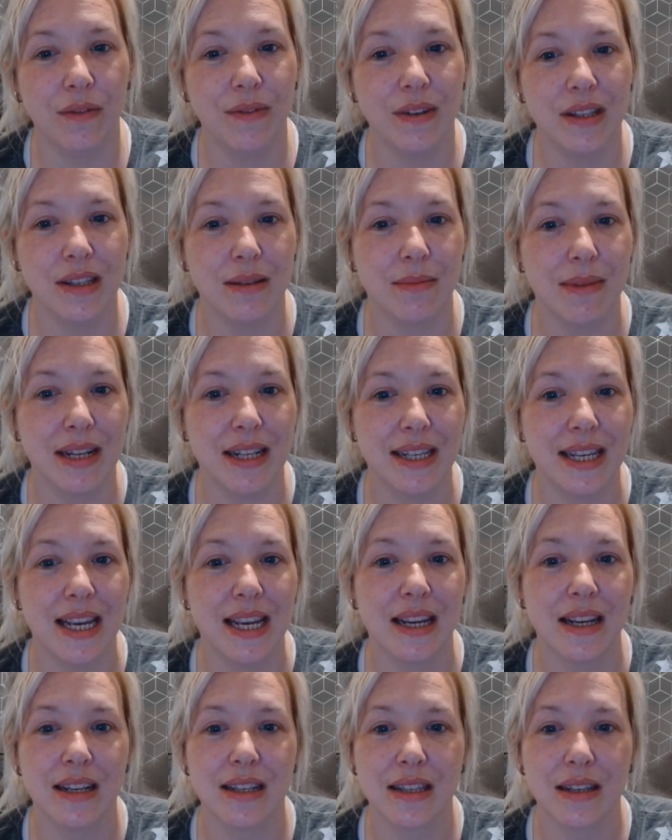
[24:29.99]
vitamin D
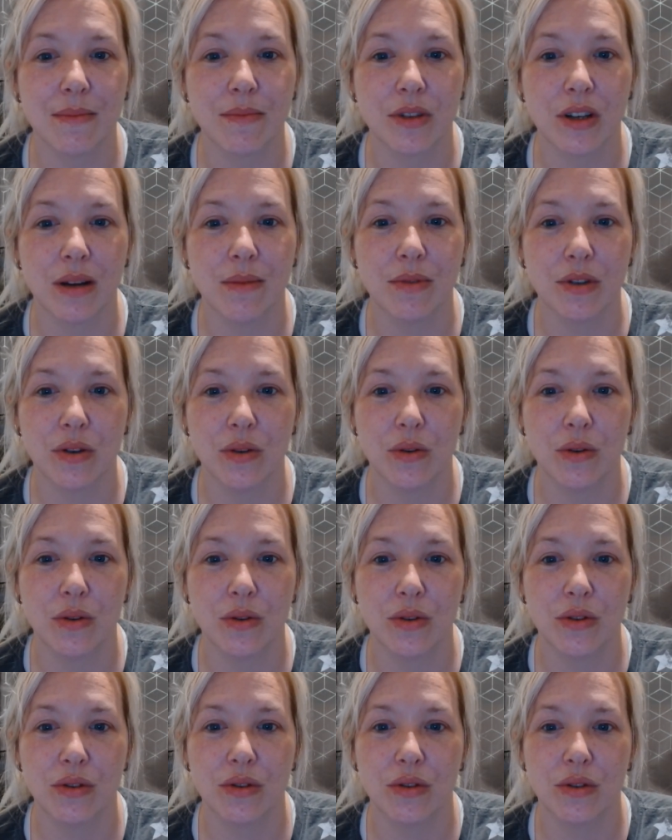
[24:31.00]
can sometimes
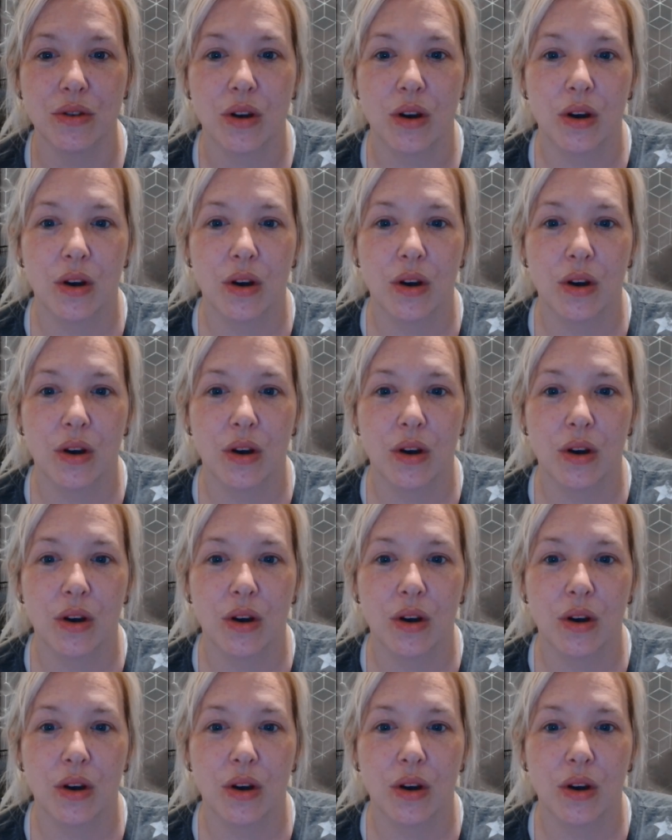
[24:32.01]
cause,